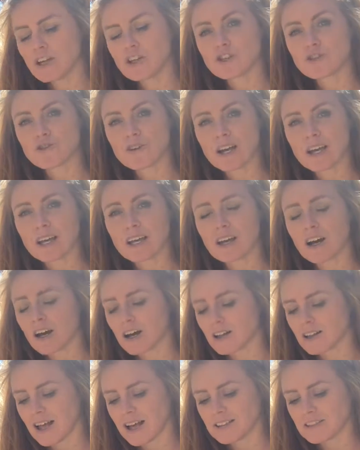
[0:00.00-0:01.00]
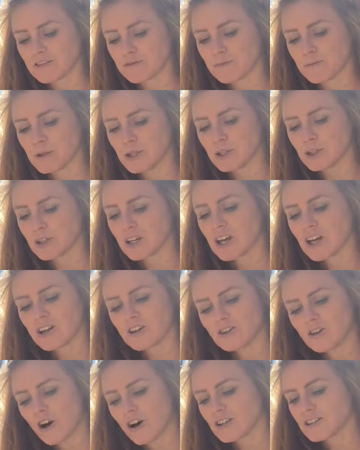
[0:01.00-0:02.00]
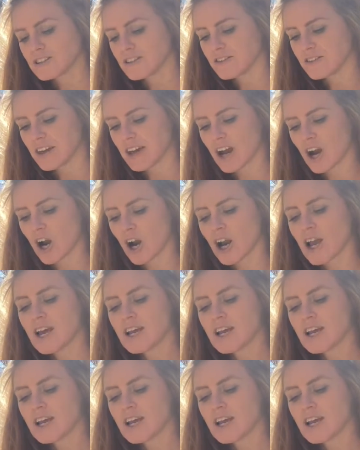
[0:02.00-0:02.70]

drink a glass of milk, not there,